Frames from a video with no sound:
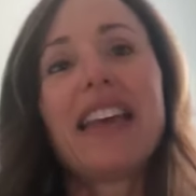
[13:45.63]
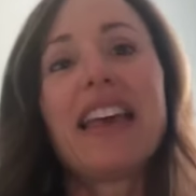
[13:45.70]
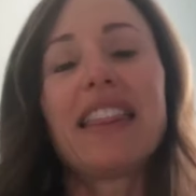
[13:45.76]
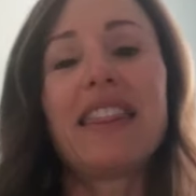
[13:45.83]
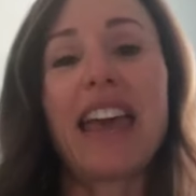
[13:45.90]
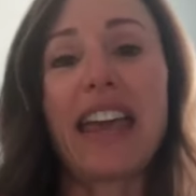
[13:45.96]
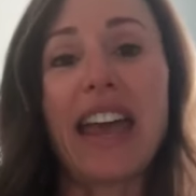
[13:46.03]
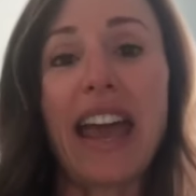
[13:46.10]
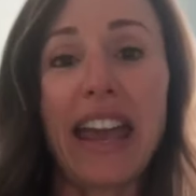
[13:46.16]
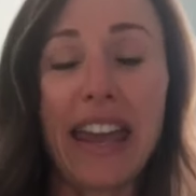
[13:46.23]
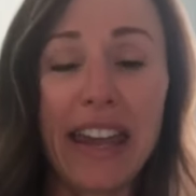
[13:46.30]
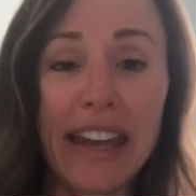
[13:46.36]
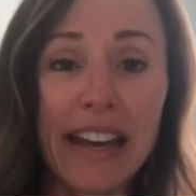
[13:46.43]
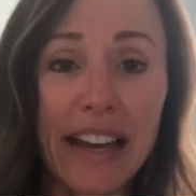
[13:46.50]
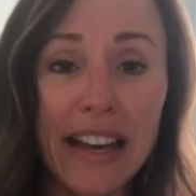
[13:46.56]
They
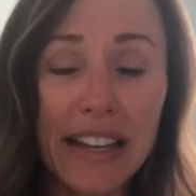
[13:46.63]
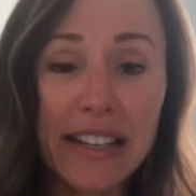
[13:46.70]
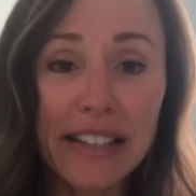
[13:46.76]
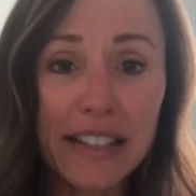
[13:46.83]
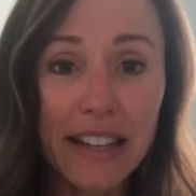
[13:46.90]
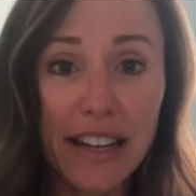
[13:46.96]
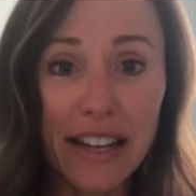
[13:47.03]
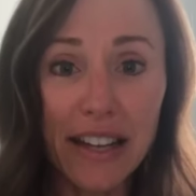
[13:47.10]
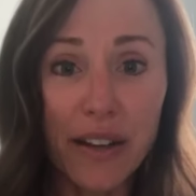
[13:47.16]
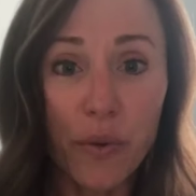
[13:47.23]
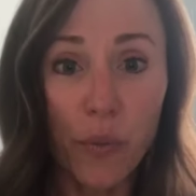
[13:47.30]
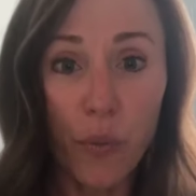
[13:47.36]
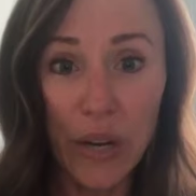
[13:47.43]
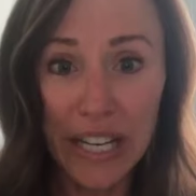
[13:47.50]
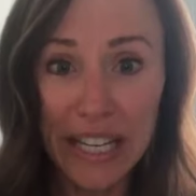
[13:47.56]
hand
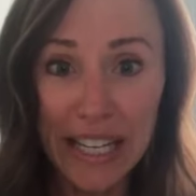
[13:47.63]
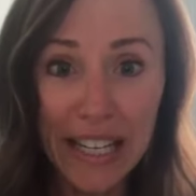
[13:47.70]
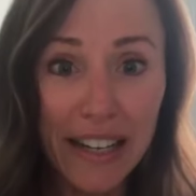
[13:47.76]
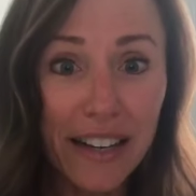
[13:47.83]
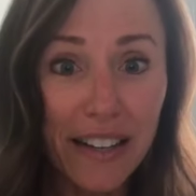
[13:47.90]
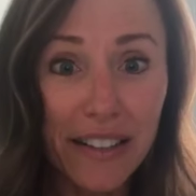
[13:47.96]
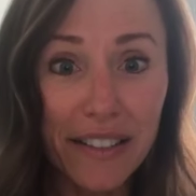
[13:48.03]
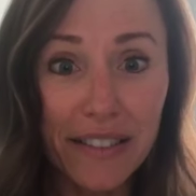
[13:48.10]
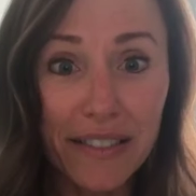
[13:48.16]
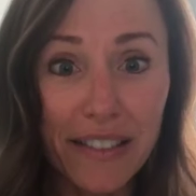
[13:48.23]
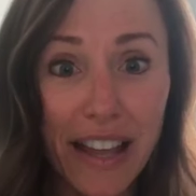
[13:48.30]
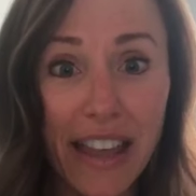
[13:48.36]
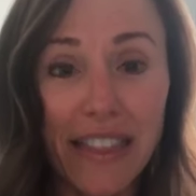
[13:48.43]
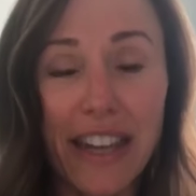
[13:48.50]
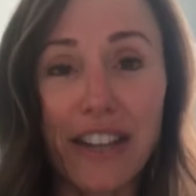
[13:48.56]
weed,
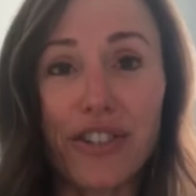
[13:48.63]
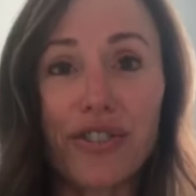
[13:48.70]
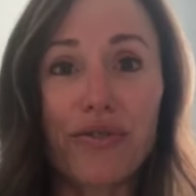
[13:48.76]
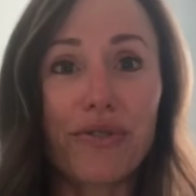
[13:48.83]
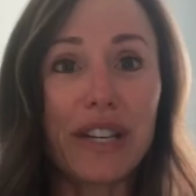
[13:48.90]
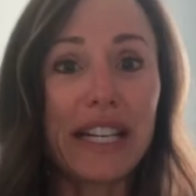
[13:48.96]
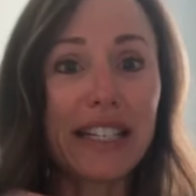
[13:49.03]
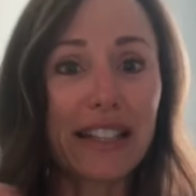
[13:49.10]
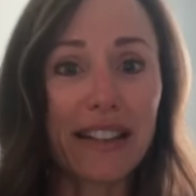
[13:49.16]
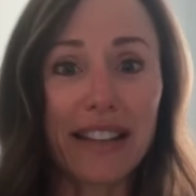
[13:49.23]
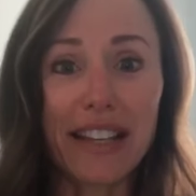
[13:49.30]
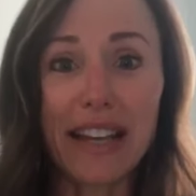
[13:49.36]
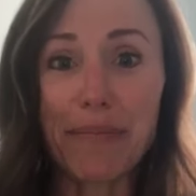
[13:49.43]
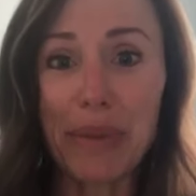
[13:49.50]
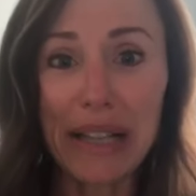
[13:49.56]
they treat
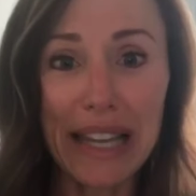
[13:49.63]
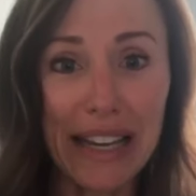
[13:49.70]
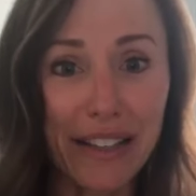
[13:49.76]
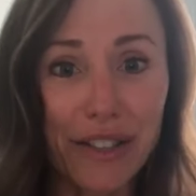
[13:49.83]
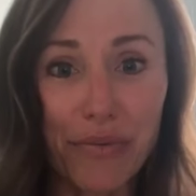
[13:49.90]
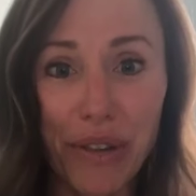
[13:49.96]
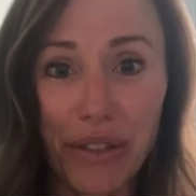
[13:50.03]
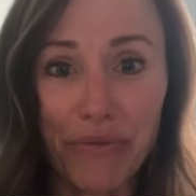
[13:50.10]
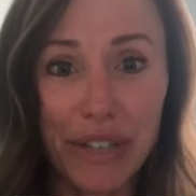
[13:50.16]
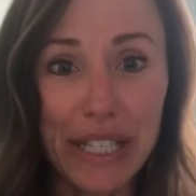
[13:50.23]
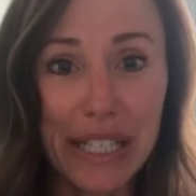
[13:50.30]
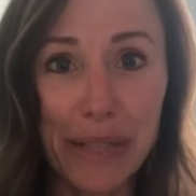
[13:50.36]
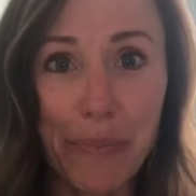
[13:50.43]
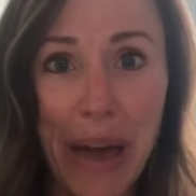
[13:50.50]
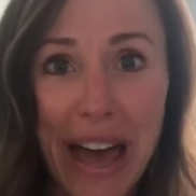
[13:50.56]
the plants with
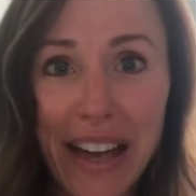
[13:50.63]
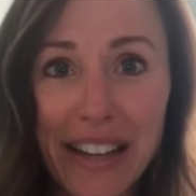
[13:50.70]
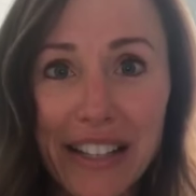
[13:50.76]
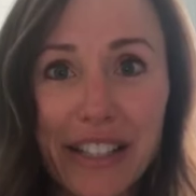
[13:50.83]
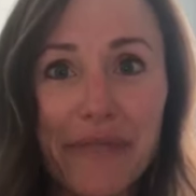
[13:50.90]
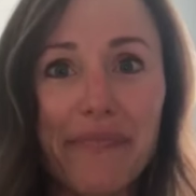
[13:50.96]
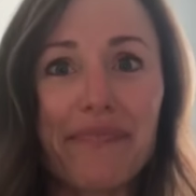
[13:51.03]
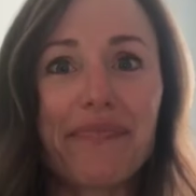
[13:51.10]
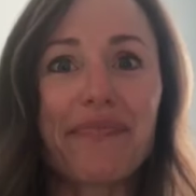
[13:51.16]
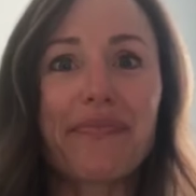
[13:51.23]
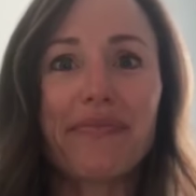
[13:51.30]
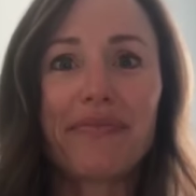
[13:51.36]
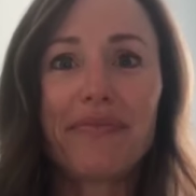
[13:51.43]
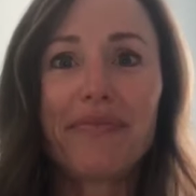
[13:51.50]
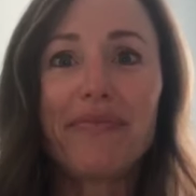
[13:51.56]
respect,
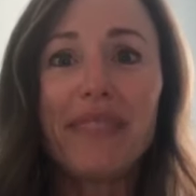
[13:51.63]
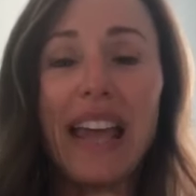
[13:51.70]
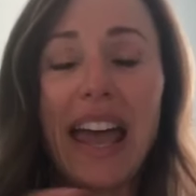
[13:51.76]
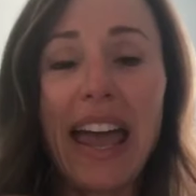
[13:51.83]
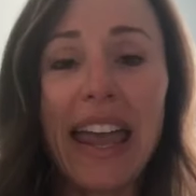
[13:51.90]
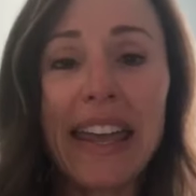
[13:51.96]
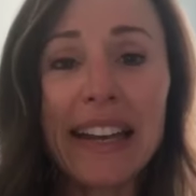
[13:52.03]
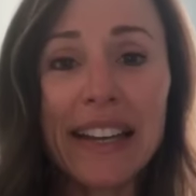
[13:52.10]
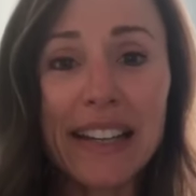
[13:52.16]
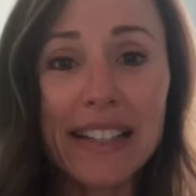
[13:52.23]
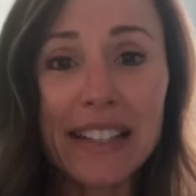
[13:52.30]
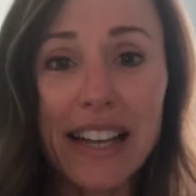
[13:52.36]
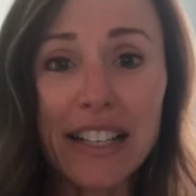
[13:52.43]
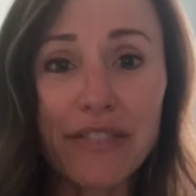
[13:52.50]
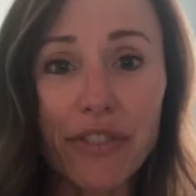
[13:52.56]
and
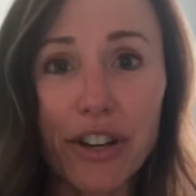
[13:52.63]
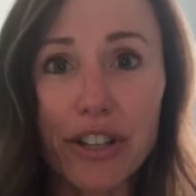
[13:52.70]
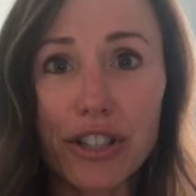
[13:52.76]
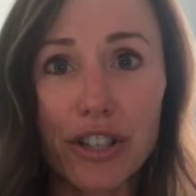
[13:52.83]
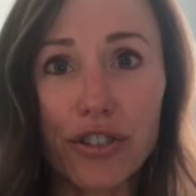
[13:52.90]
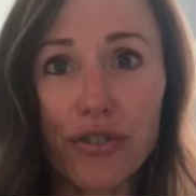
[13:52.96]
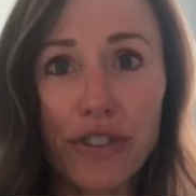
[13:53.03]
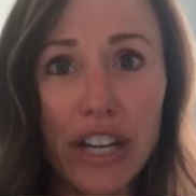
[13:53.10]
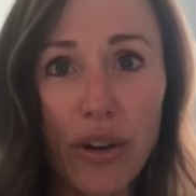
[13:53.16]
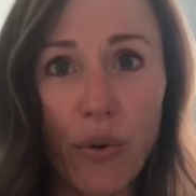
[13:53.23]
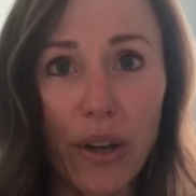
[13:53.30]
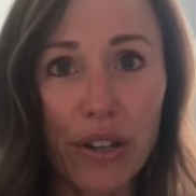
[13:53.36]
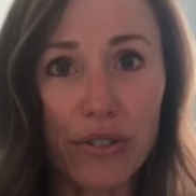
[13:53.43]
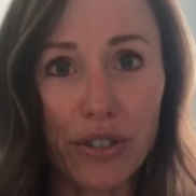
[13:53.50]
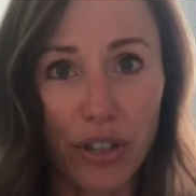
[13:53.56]
as far as the tree
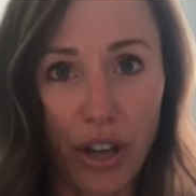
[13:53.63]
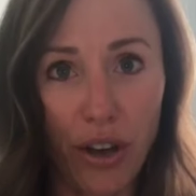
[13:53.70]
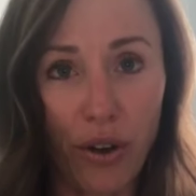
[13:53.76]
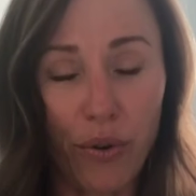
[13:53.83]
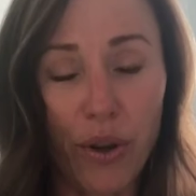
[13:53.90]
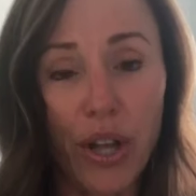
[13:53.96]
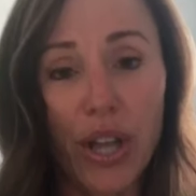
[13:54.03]
oils go,